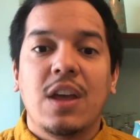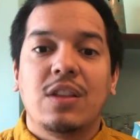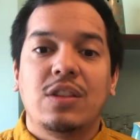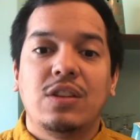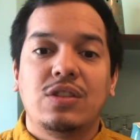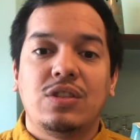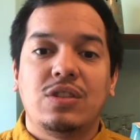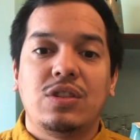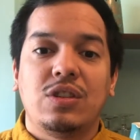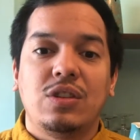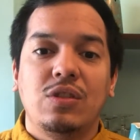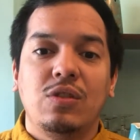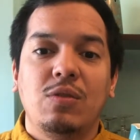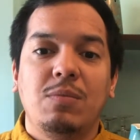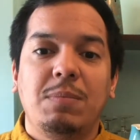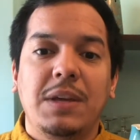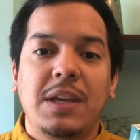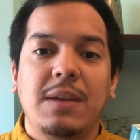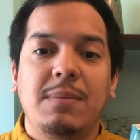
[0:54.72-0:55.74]
The
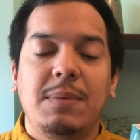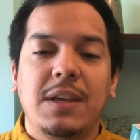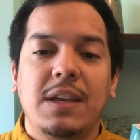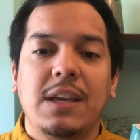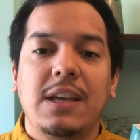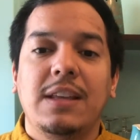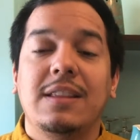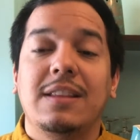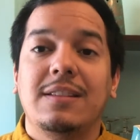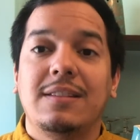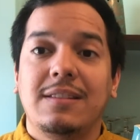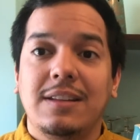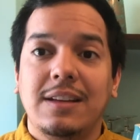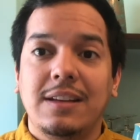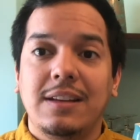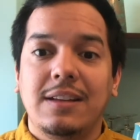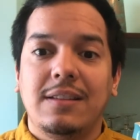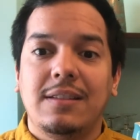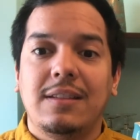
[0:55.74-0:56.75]
two PPE the
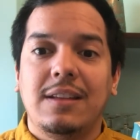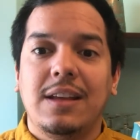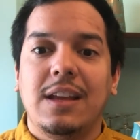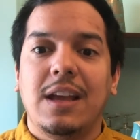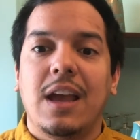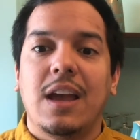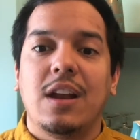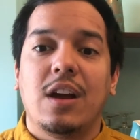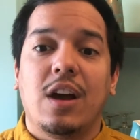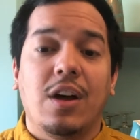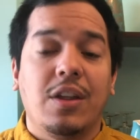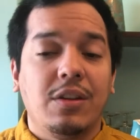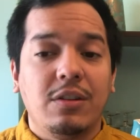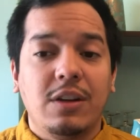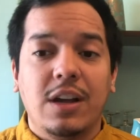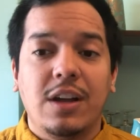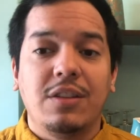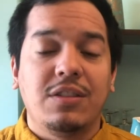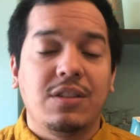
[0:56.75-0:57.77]
CDC and other
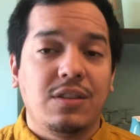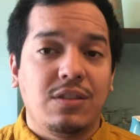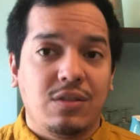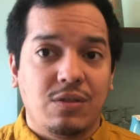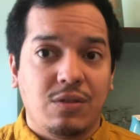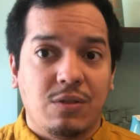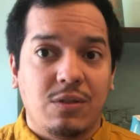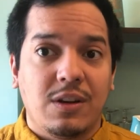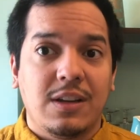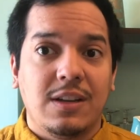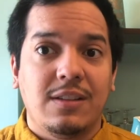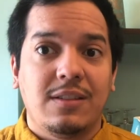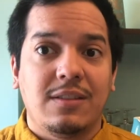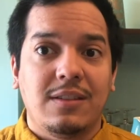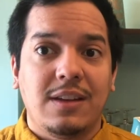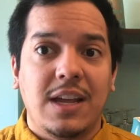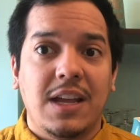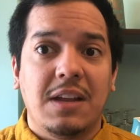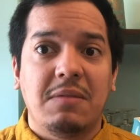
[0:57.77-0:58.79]
health authorities
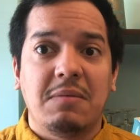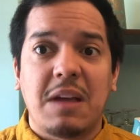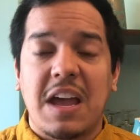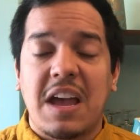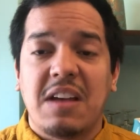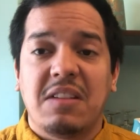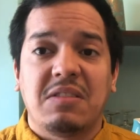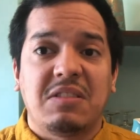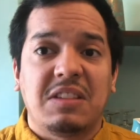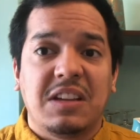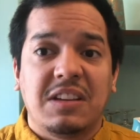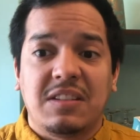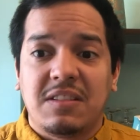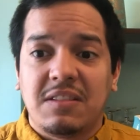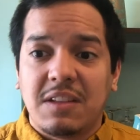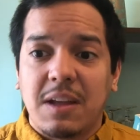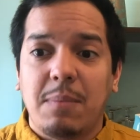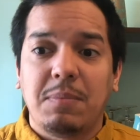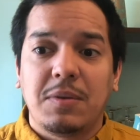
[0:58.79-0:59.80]
state as
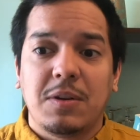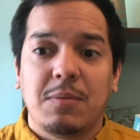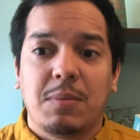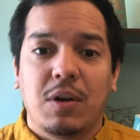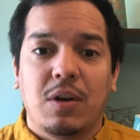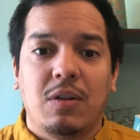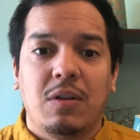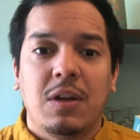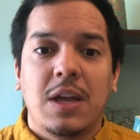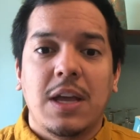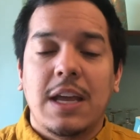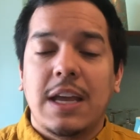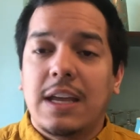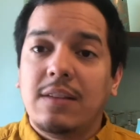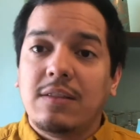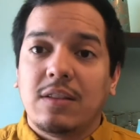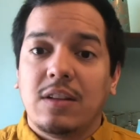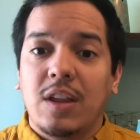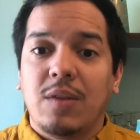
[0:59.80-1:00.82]
acceptable
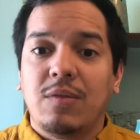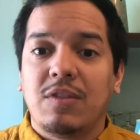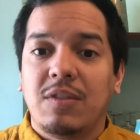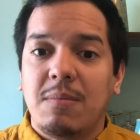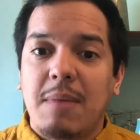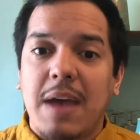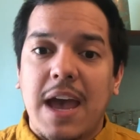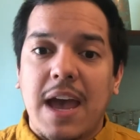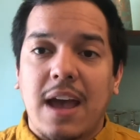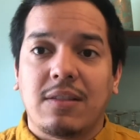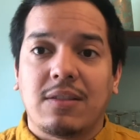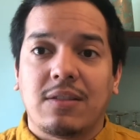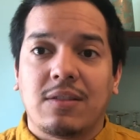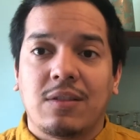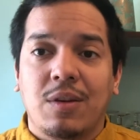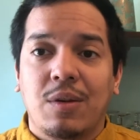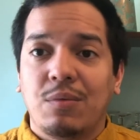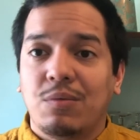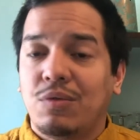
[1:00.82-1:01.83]
is gloves and
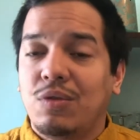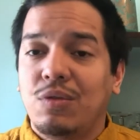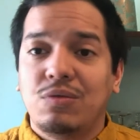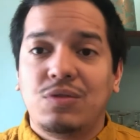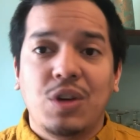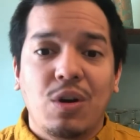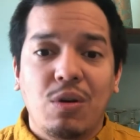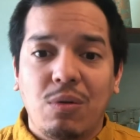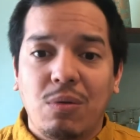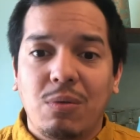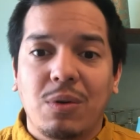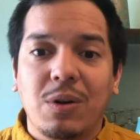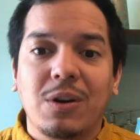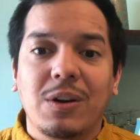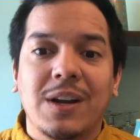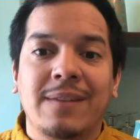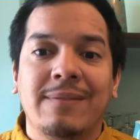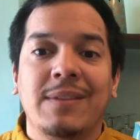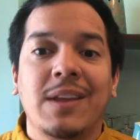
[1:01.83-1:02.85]
masks. So don't
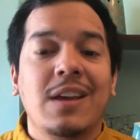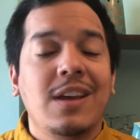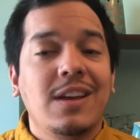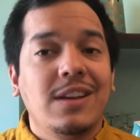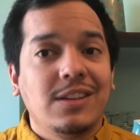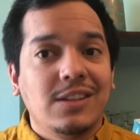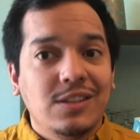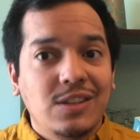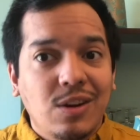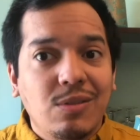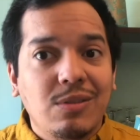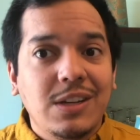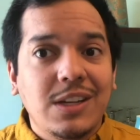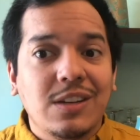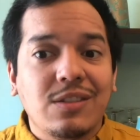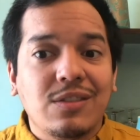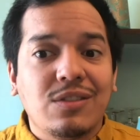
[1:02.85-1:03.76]
worry, you don't need a